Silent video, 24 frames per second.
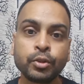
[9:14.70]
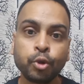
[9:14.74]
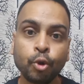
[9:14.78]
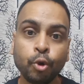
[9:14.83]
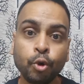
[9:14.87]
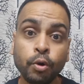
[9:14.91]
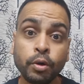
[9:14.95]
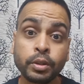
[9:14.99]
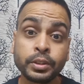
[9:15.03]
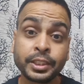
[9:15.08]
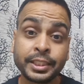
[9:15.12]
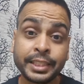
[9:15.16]

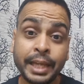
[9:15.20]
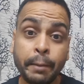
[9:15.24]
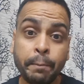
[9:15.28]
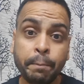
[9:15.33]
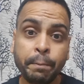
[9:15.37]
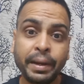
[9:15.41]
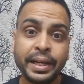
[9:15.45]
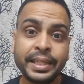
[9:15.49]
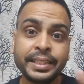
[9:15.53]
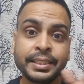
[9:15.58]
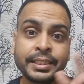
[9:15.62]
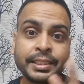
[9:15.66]
So
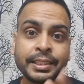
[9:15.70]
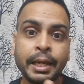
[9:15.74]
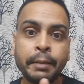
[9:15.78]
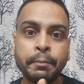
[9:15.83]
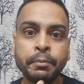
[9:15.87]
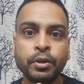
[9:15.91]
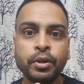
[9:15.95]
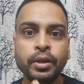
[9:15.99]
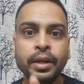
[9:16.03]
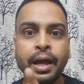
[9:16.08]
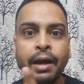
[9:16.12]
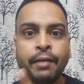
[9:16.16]
step by
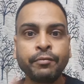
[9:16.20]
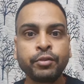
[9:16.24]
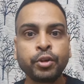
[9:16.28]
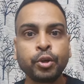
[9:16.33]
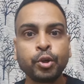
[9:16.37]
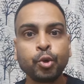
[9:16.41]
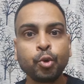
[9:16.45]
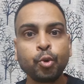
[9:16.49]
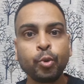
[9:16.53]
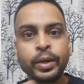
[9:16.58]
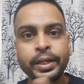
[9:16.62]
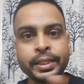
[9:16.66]
step you'll have
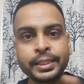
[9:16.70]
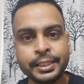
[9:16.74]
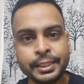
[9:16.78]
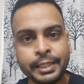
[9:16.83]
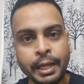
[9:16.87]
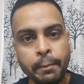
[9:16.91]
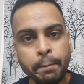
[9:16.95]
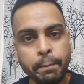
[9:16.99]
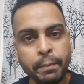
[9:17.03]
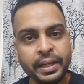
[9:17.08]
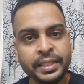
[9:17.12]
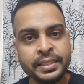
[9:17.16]
to do it.
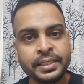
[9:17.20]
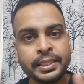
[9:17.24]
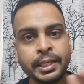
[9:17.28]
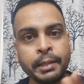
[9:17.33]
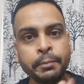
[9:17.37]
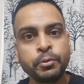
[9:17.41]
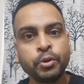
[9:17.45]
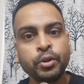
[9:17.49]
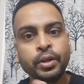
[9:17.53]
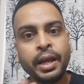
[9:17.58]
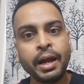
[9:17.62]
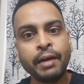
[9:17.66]
Step by
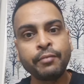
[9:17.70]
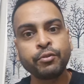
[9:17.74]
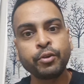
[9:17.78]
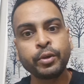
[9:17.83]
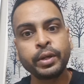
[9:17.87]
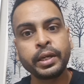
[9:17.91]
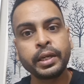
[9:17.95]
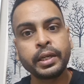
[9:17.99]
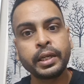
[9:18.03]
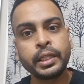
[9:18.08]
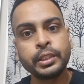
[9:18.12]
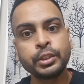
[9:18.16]
step you'll have
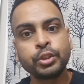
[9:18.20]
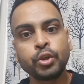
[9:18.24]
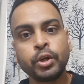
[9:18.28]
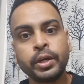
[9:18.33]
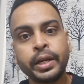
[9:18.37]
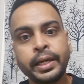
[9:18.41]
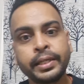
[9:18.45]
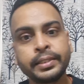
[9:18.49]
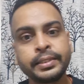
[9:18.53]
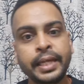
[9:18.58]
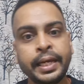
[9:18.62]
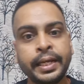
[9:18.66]
to increase
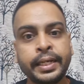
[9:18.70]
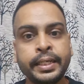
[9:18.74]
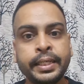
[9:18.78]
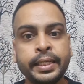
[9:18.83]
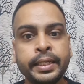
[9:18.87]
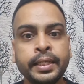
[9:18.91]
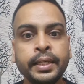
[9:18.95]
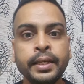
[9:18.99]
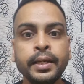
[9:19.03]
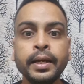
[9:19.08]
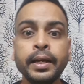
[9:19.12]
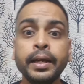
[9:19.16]
your
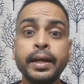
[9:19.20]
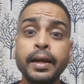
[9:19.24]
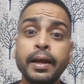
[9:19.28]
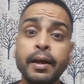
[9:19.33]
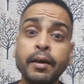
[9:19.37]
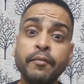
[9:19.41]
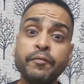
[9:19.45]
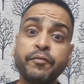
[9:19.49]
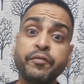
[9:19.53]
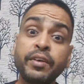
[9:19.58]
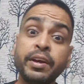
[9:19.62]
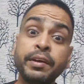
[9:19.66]
anxiety.
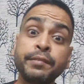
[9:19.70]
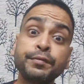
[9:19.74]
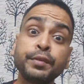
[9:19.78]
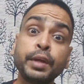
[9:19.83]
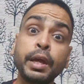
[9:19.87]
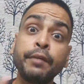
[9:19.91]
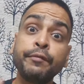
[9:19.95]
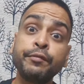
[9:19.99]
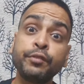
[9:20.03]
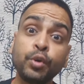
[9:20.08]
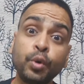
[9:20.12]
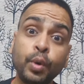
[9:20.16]

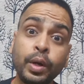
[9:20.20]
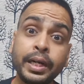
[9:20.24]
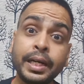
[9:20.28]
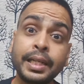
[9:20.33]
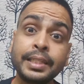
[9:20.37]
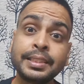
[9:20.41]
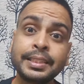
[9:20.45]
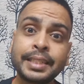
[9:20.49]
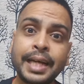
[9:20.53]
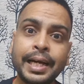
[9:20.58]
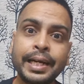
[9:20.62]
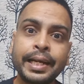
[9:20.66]
If you
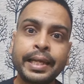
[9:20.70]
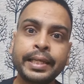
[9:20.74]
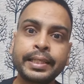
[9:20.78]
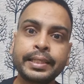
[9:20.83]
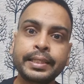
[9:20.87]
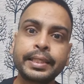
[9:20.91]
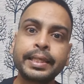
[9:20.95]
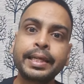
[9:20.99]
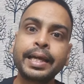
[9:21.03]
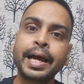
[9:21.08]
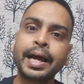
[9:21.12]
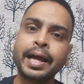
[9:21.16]
understand
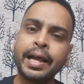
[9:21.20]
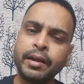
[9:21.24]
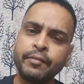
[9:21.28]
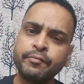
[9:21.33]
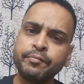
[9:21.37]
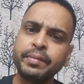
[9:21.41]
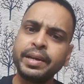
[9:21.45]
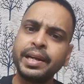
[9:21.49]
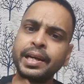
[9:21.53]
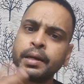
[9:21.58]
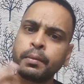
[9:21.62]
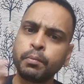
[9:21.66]
Hindi, I
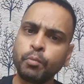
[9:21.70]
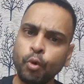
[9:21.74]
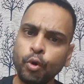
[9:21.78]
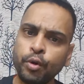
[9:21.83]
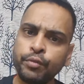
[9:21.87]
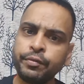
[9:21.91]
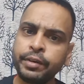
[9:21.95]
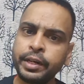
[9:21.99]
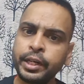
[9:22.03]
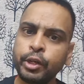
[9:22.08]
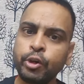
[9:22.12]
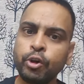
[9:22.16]
have made
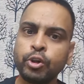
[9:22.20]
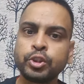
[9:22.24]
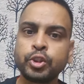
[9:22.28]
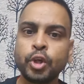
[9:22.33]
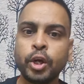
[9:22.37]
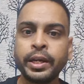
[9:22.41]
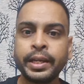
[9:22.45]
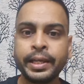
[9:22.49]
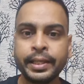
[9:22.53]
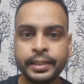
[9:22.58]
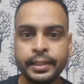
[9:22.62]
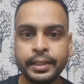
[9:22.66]
more videos
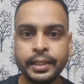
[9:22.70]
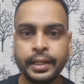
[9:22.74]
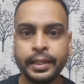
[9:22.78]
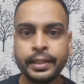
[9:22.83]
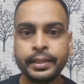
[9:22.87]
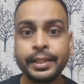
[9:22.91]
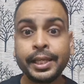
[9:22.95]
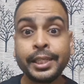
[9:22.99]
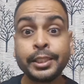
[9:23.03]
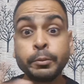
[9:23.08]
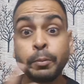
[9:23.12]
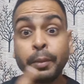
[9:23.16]
on Hindi
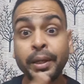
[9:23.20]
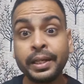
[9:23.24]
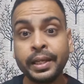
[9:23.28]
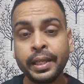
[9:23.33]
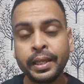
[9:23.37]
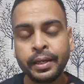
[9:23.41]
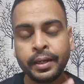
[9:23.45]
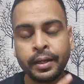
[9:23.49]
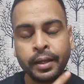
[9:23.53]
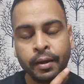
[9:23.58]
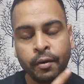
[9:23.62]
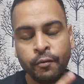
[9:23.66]
in this, but
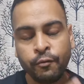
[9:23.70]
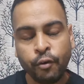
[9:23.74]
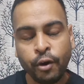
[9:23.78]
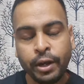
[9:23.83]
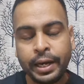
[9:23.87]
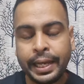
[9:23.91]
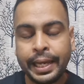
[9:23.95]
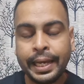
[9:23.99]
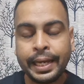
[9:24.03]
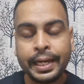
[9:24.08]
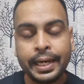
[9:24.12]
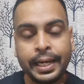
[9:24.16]

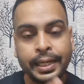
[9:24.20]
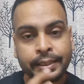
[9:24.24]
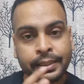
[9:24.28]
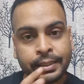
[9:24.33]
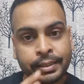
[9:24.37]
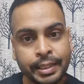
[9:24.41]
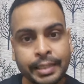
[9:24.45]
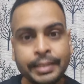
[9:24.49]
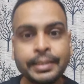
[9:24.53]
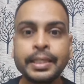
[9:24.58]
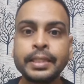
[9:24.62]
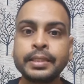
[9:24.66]
for
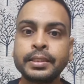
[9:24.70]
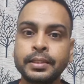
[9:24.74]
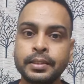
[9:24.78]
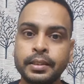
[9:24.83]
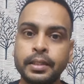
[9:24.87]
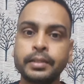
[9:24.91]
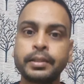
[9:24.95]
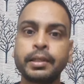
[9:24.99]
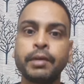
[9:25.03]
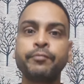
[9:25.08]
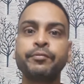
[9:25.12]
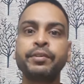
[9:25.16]
English, this is
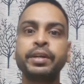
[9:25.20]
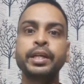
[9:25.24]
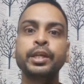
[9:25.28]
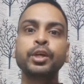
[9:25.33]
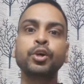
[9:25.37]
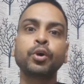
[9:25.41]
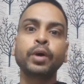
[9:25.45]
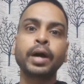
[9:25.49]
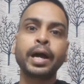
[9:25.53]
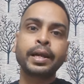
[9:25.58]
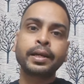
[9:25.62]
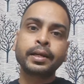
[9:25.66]
the
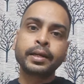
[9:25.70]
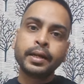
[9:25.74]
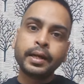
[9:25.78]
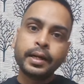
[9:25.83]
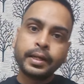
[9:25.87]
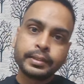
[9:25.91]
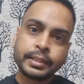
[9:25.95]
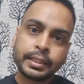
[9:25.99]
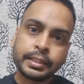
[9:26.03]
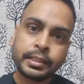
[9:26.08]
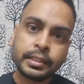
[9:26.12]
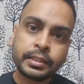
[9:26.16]
video, and
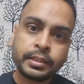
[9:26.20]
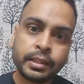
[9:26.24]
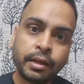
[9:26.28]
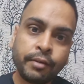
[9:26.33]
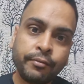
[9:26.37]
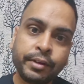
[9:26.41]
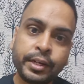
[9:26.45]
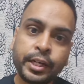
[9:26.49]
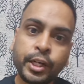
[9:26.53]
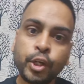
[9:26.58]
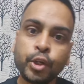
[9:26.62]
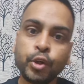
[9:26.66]
this is
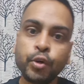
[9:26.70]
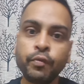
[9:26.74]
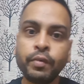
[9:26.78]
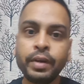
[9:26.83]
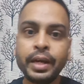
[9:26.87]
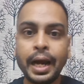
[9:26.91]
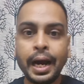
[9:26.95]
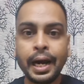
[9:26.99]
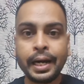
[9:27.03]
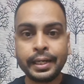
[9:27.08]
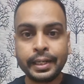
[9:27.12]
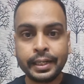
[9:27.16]
the video you
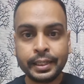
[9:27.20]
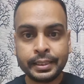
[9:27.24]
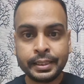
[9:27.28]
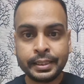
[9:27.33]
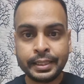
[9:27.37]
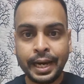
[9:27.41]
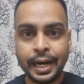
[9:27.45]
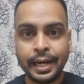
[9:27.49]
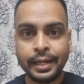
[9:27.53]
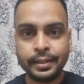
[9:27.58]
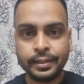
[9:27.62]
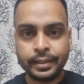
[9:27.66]
will
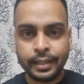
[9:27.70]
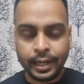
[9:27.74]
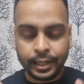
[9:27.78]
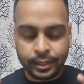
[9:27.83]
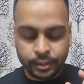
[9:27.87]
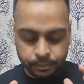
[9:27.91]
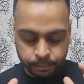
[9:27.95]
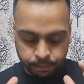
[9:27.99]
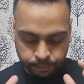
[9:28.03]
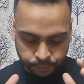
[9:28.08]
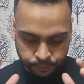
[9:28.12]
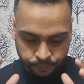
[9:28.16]
understand
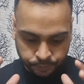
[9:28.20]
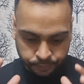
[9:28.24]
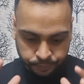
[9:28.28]
that